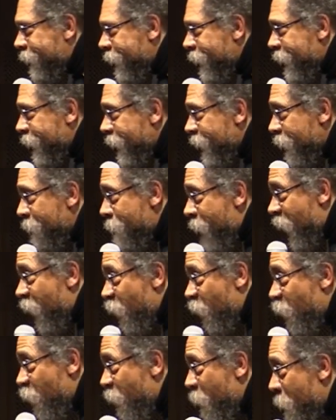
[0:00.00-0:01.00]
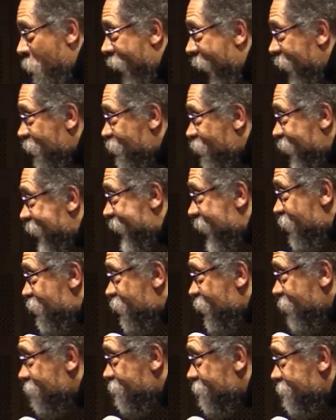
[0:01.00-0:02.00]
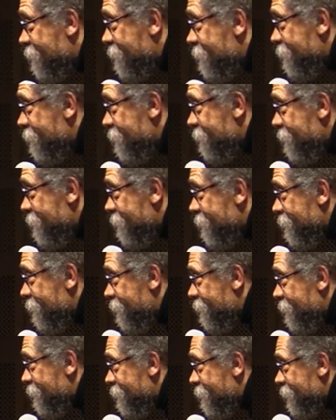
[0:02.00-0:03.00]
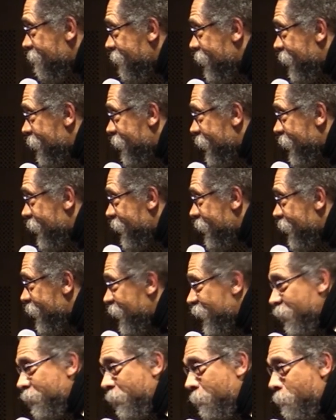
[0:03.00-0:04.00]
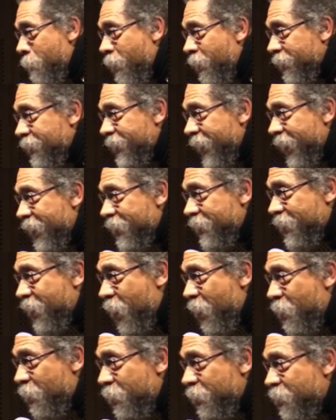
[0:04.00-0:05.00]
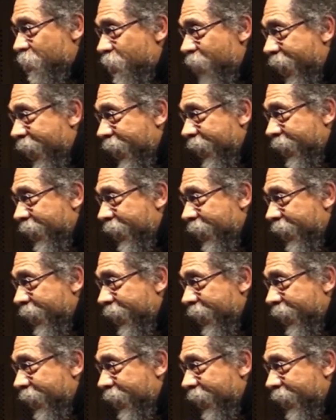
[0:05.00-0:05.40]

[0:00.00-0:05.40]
of my own black tradition. You see. So when Monk tells Coltrane,